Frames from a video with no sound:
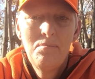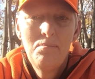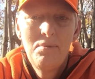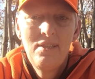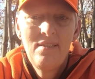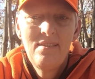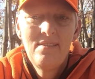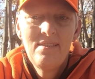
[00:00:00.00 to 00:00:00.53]

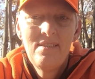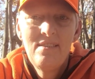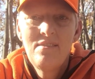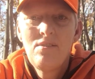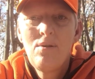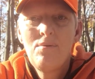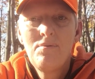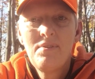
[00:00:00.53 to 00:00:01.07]
But it's
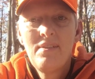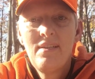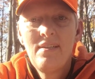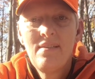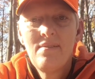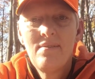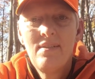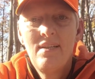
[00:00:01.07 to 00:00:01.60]
over
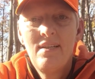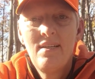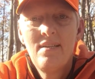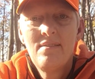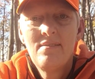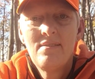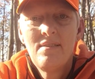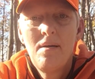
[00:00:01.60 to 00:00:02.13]
now,
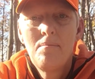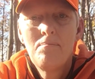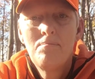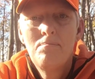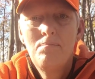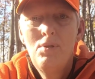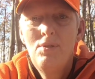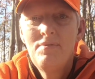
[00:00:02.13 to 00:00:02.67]
and I'm
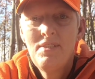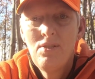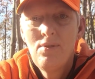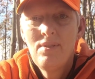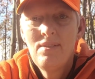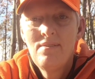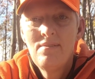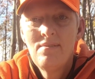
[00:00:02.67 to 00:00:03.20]
moving
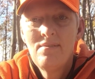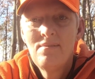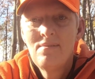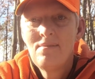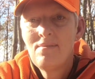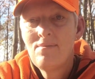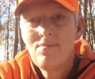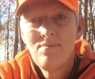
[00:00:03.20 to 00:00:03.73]
on.
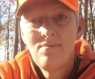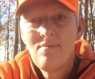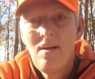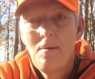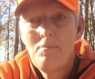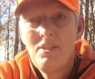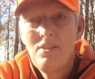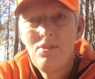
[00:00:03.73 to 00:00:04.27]

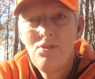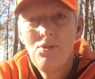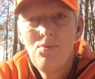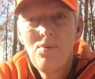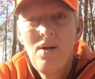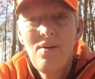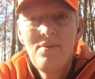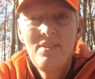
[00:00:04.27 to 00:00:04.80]
I'm in the
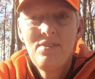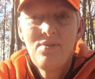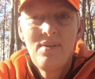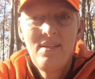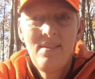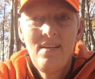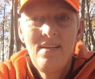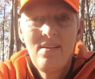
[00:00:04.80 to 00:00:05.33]
Uwaris
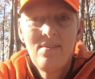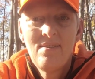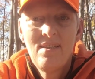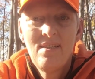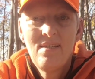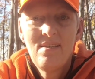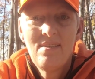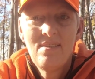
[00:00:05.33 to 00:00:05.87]
right now,
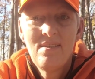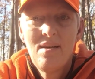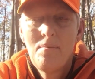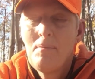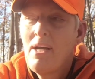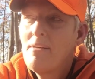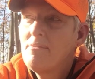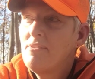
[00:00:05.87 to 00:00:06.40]
and I'm
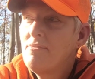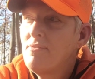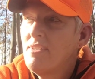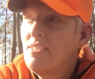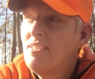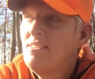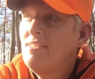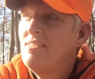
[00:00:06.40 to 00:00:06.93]
having
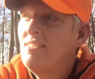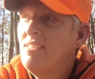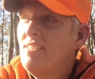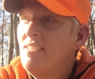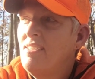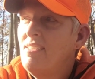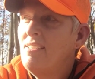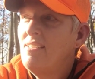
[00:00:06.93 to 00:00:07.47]
fun.
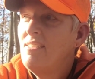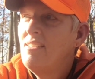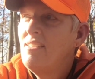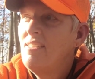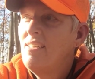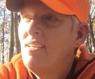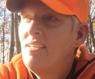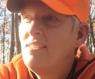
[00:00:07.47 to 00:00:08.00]

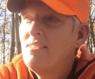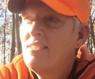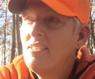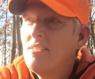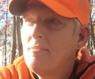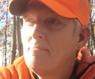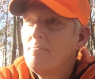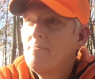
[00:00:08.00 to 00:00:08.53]

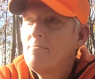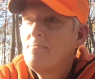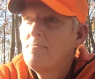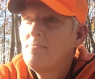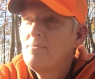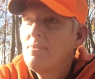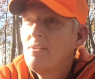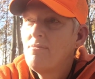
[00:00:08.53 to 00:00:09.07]
And
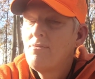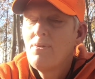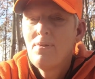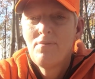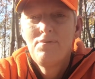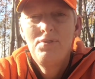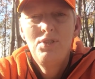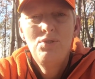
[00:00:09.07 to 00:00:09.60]
for
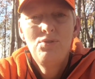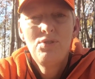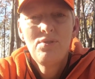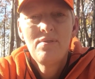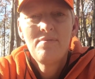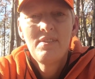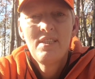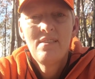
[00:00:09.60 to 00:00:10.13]
future
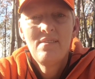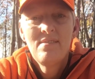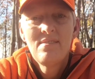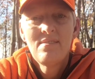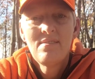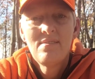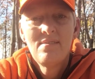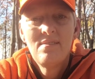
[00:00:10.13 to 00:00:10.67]

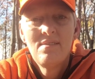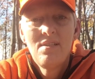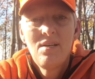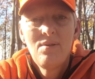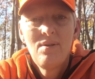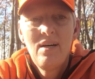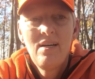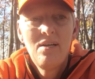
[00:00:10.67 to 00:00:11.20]
events, you
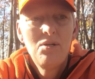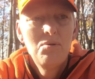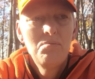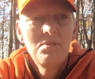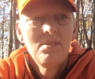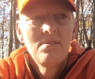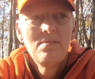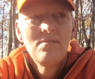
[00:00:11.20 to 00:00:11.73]
know, I hope
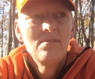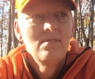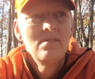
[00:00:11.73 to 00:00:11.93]
to